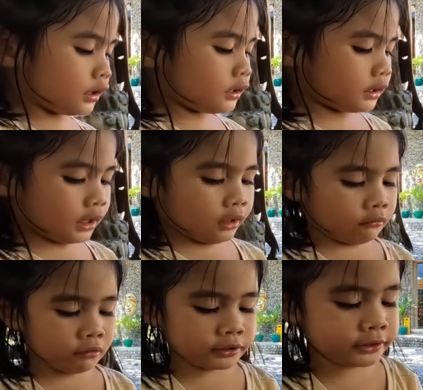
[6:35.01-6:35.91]

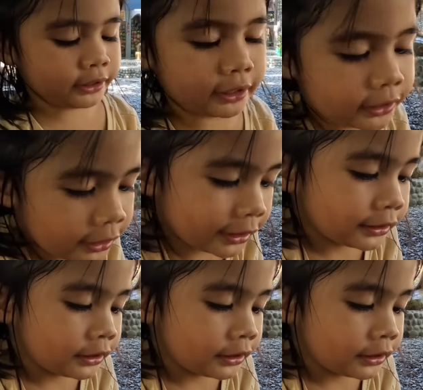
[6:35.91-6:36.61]
Now let's eat it.